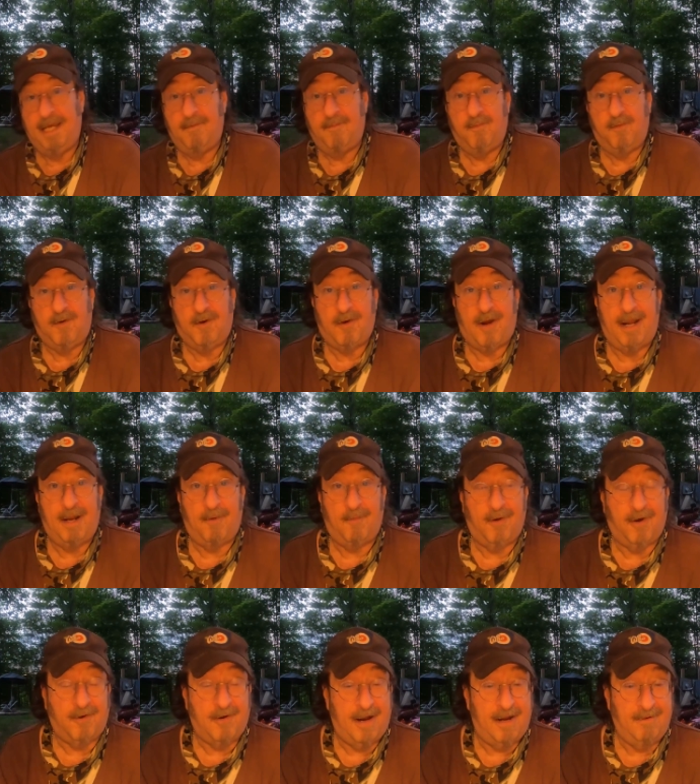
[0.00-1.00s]
give credit
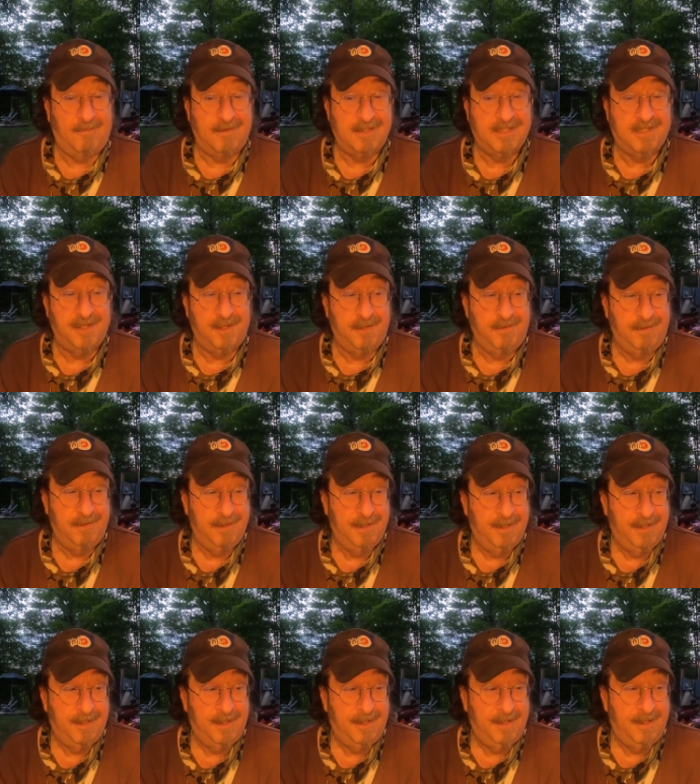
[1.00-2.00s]
where credit was due
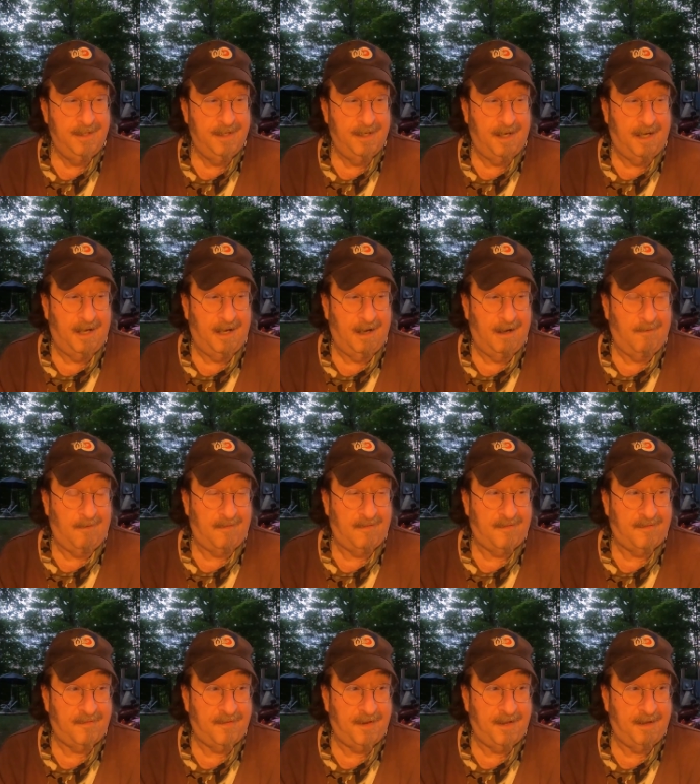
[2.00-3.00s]
uh,
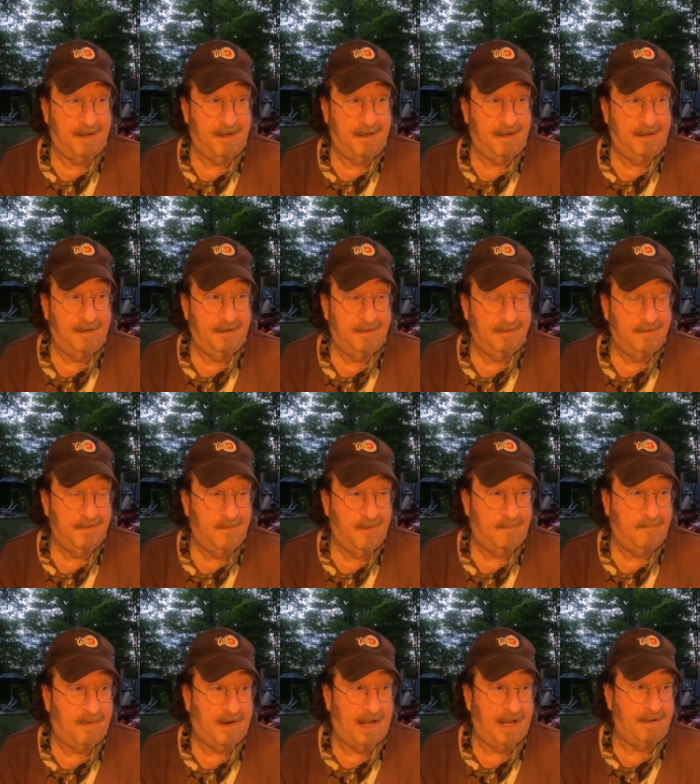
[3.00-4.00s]
with uh,
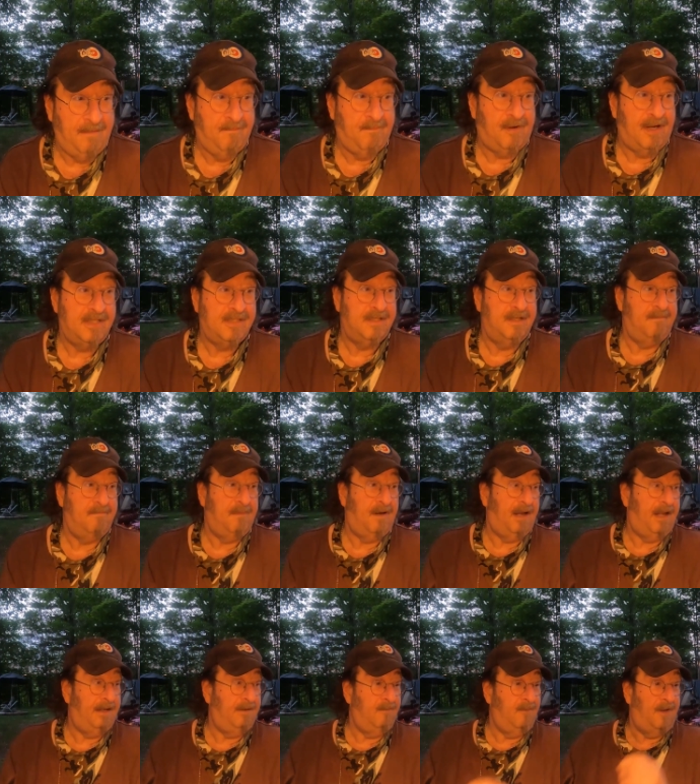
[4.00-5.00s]
with Biden, President
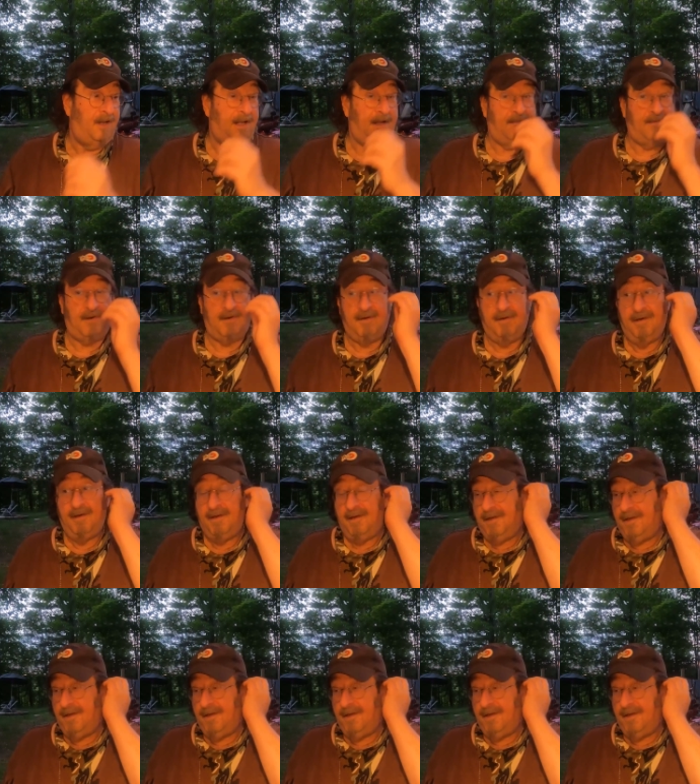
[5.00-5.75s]
Biden, whatever.